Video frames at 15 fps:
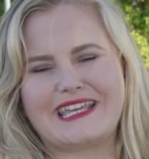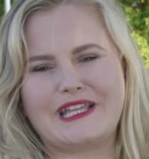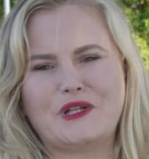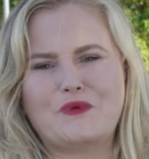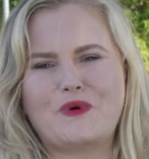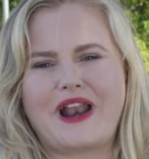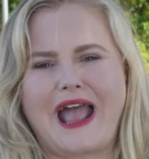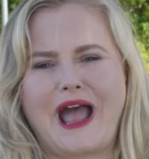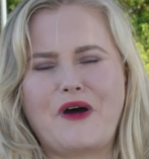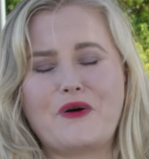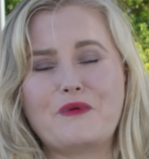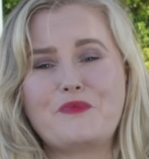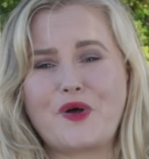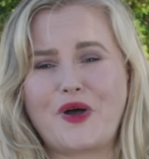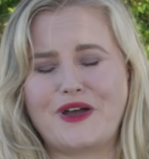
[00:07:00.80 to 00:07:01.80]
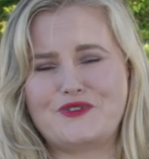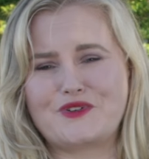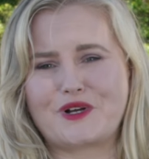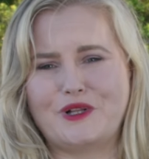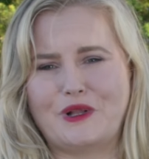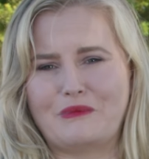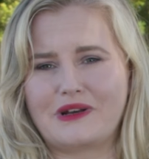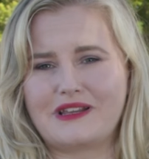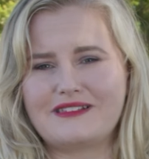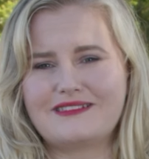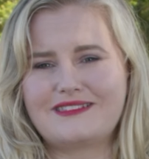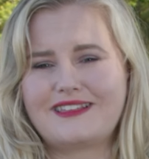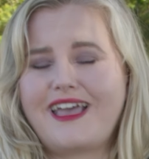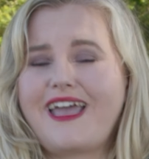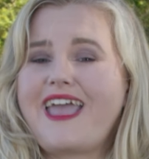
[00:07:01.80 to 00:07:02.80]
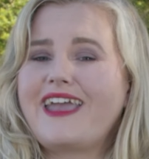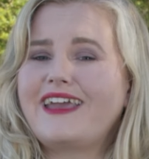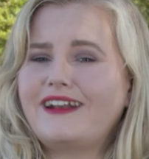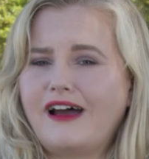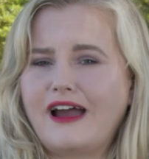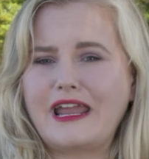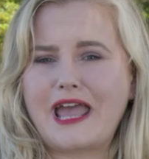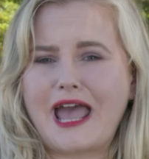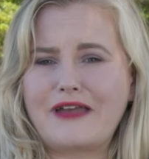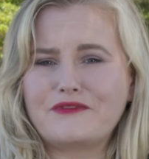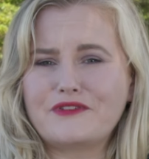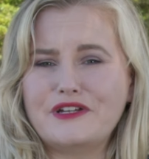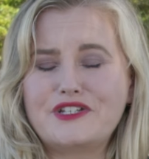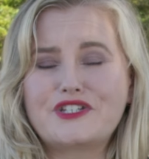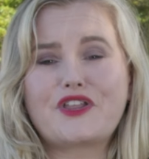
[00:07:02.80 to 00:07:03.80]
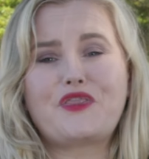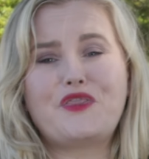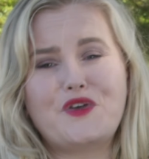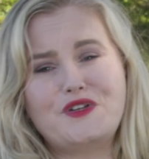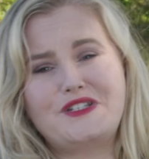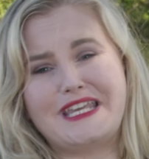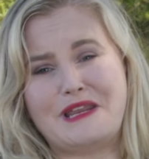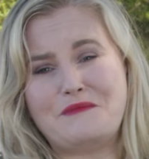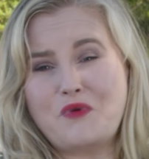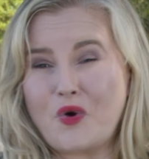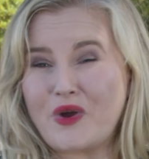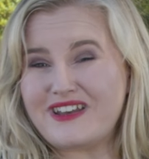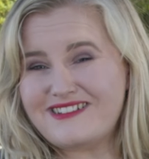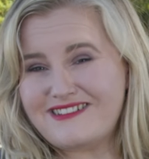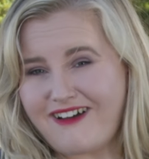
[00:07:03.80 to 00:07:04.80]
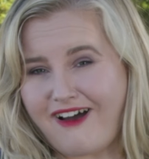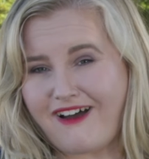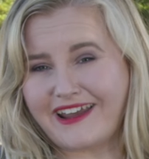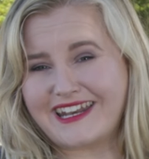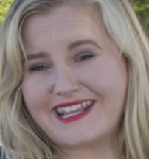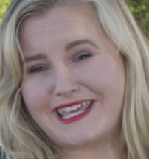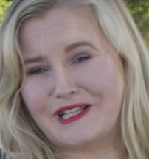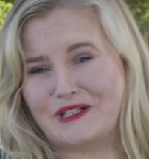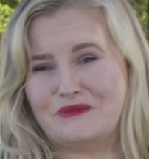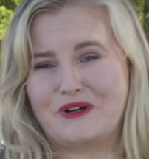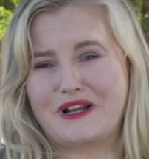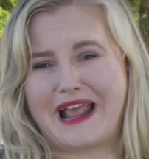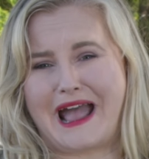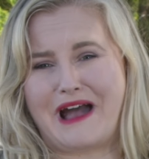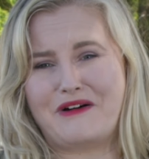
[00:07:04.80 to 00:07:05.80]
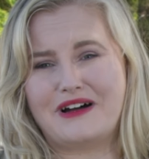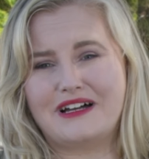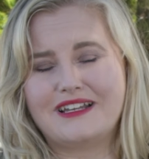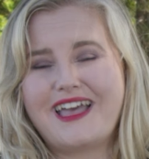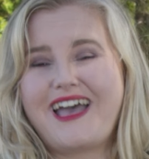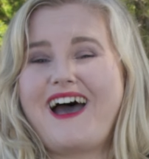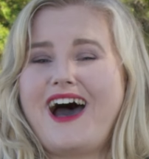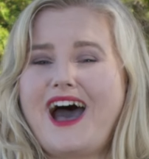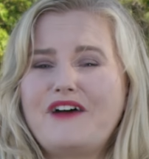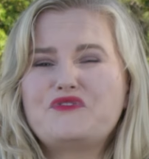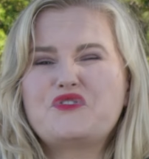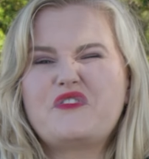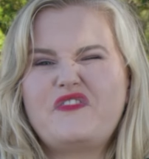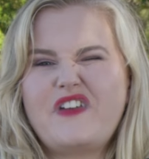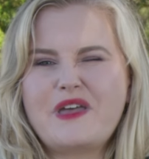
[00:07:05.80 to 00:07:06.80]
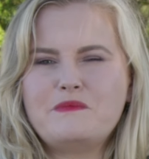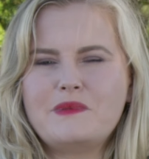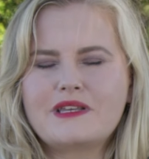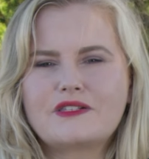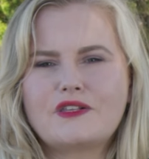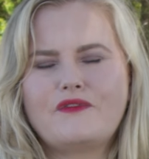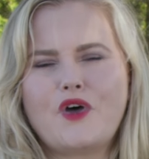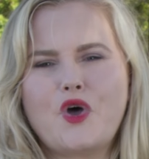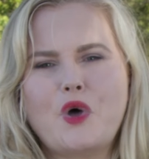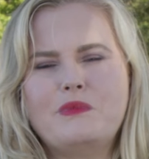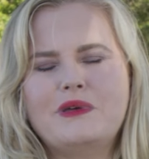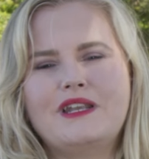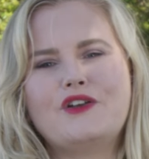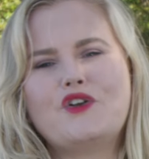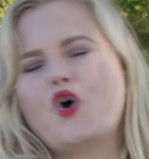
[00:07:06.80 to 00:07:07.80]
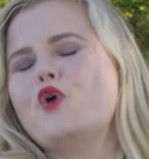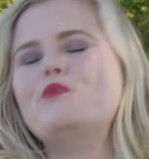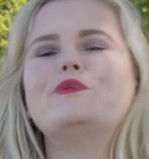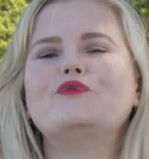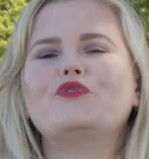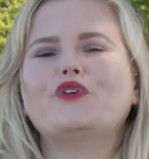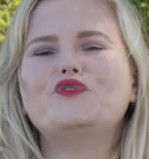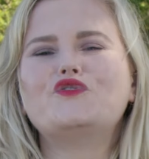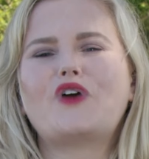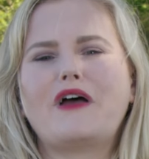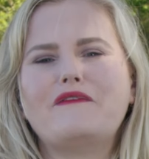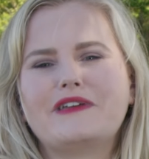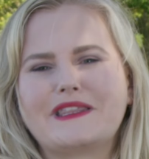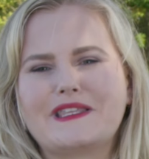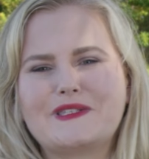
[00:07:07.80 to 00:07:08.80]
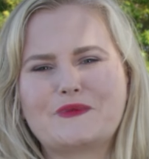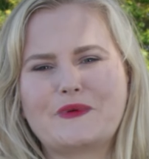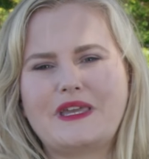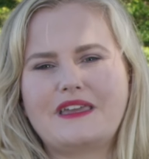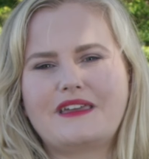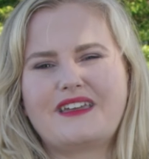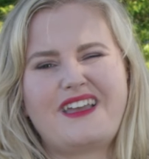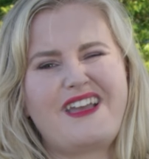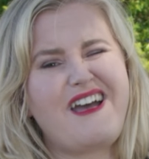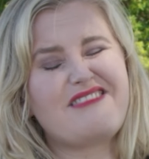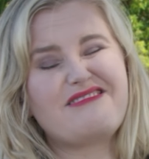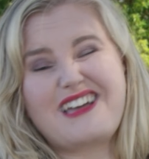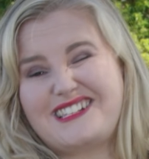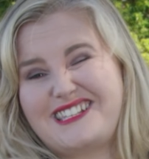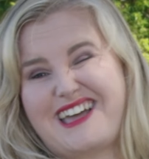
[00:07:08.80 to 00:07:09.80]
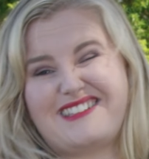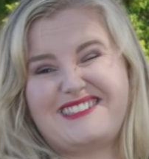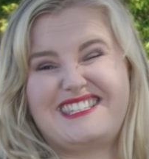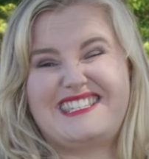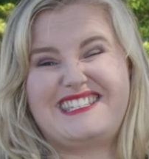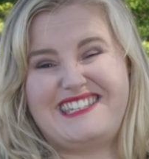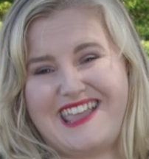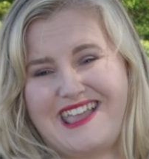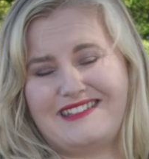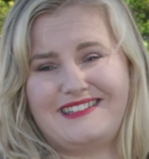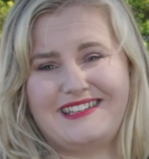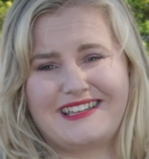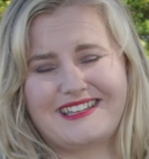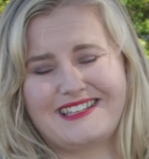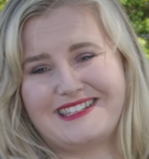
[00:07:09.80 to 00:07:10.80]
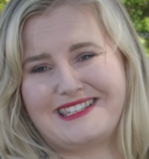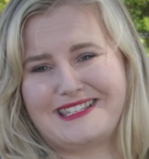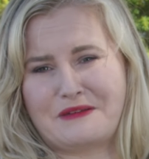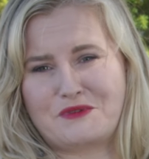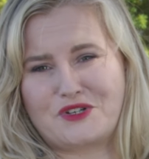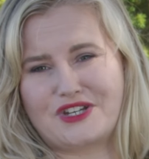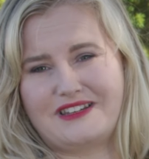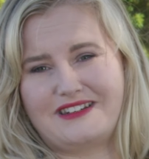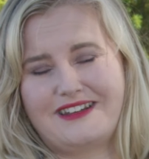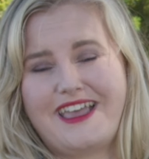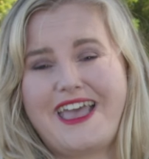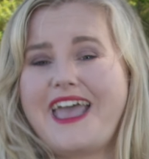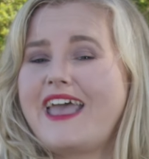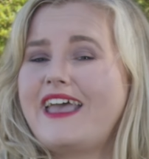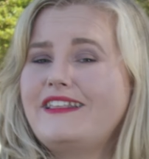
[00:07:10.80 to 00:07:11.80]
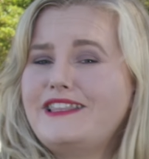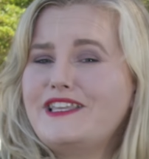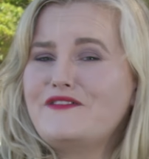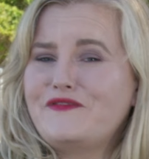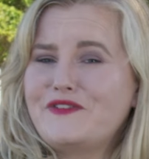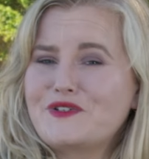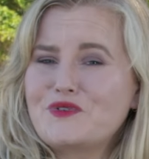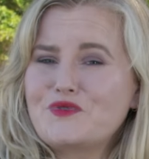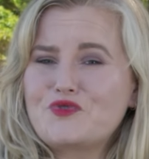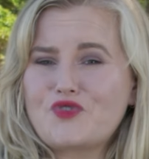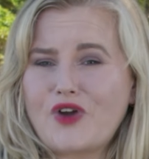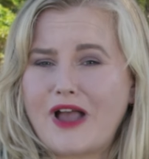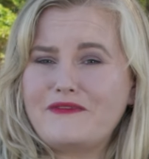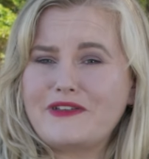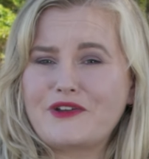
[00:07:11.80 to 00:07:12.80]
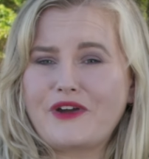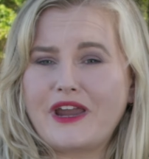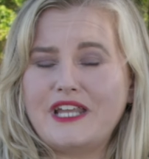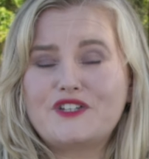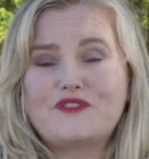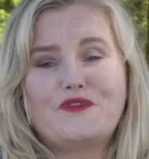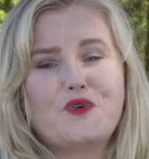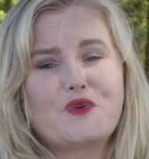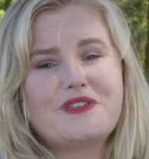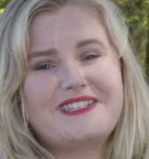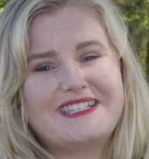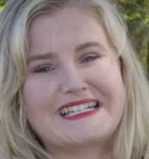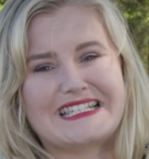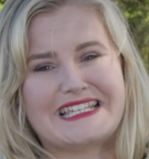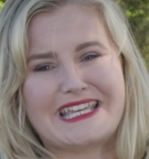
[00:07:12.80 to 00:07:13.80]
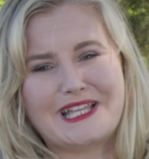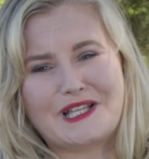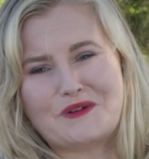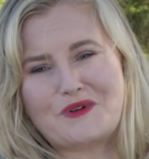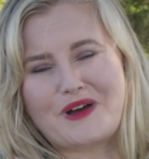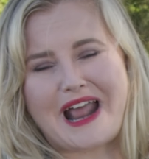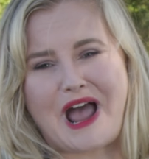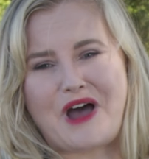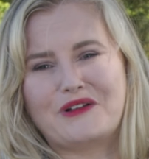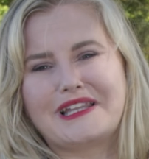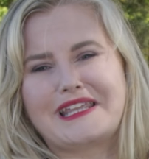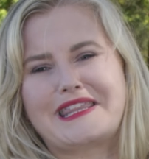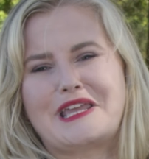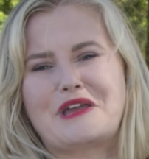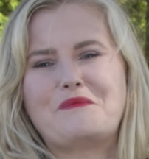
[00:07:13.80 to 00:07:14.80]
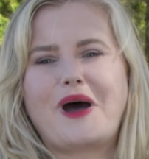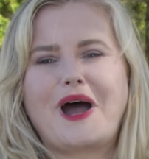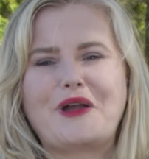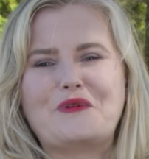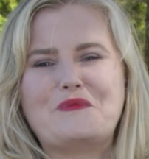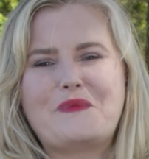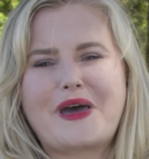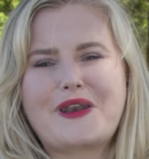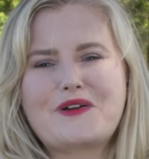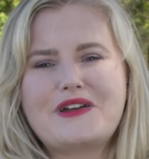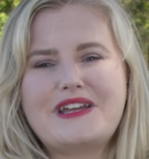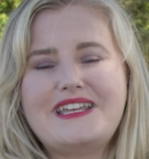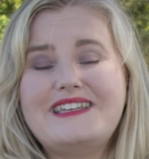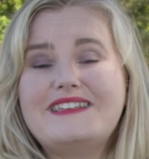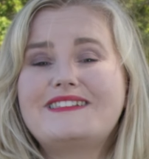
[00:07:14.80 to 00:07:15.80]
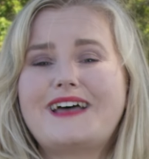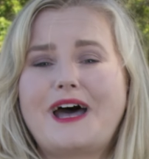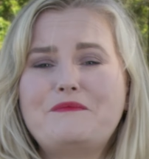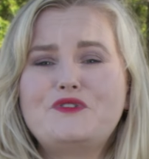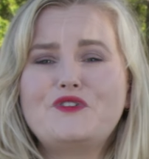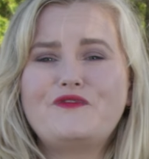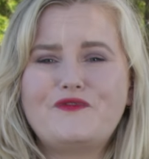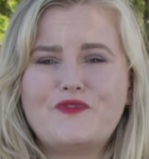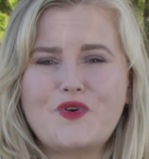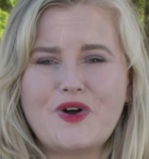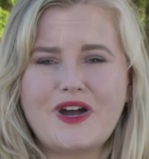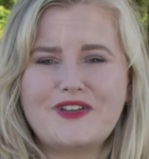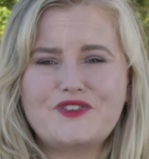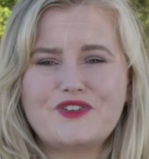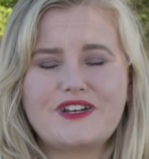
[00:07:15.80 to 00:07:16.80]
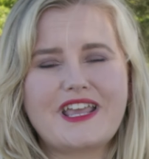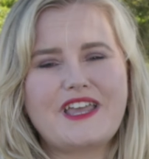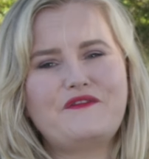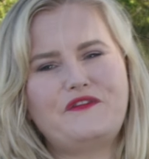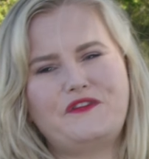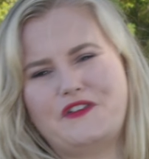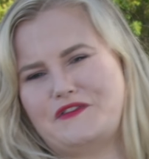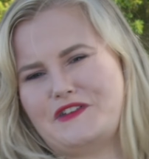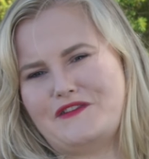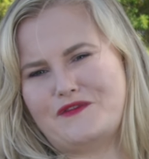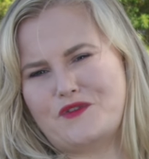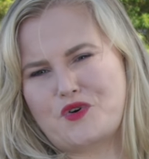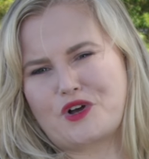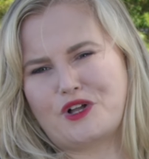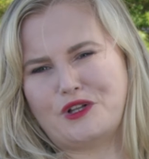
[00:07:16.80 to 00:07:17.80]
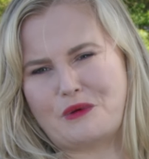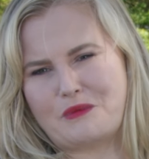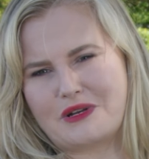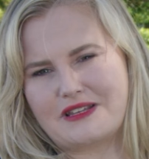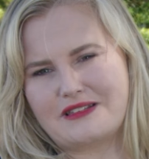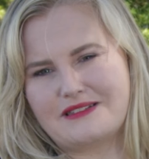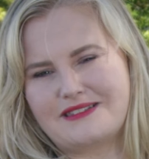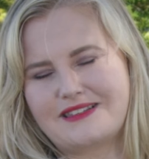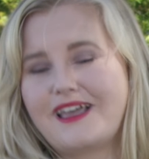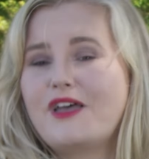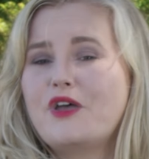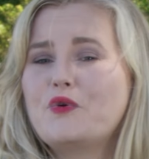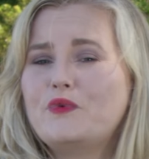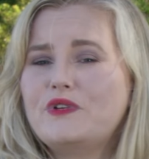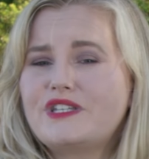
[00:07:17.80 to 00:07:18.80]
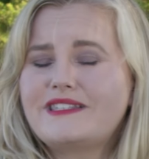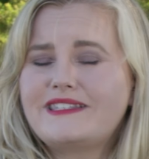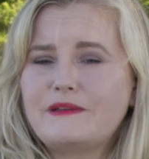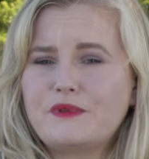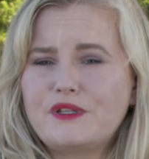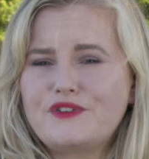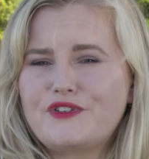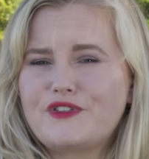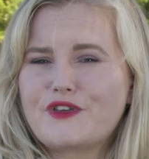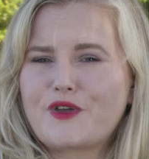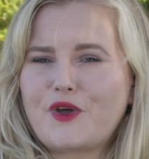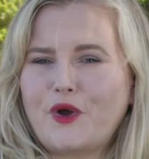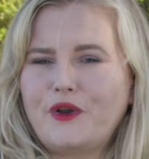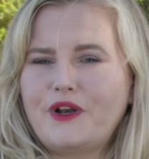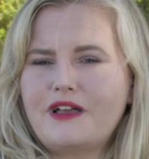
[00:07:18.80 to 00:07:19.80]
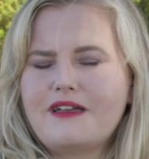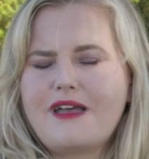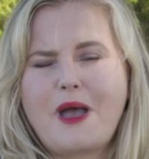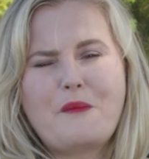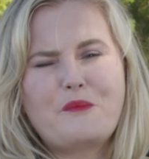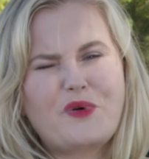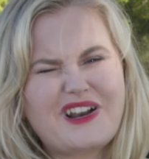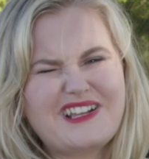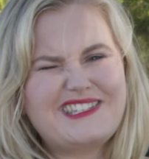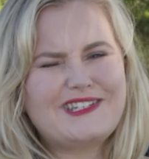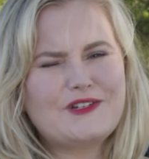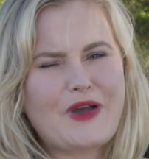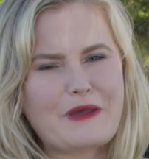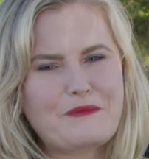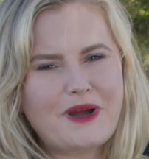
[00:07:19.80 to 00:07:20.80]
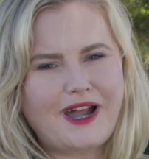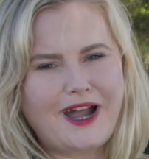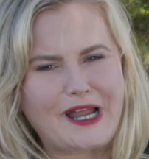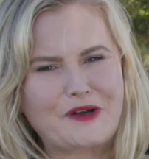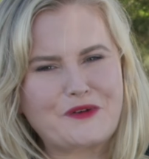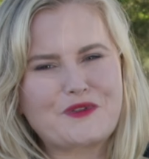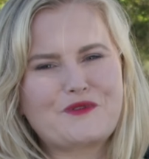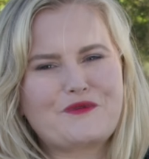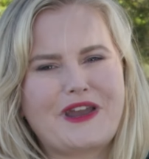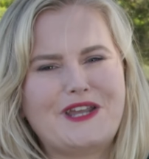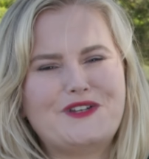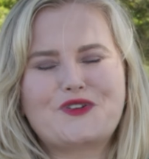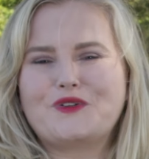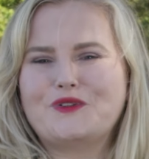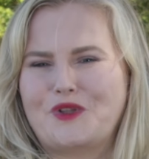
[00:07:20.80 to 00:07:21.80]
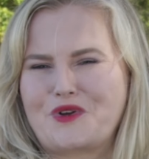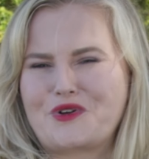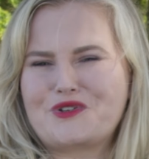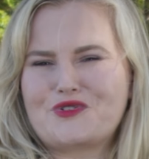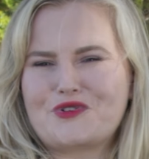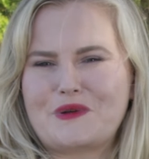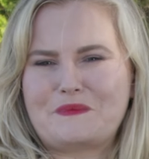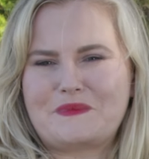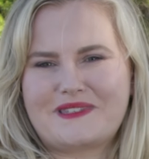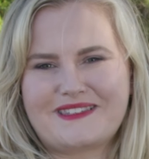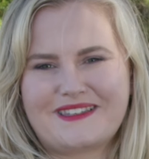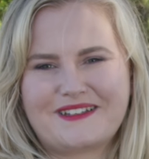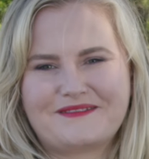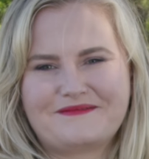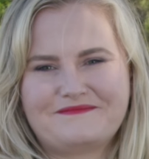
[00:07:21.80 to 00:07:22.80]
kilowatt hour per 100 kilometers, and I average 13.9 kilowatt hour after a fair mix of urban and open road driving this week. That's outstanding consumption. And the official driving range for the 60 kilowatt hour lithium ion battery is up to 454 kilometers, which is similar to the Kona, but I still had my eye on the range on longer trips.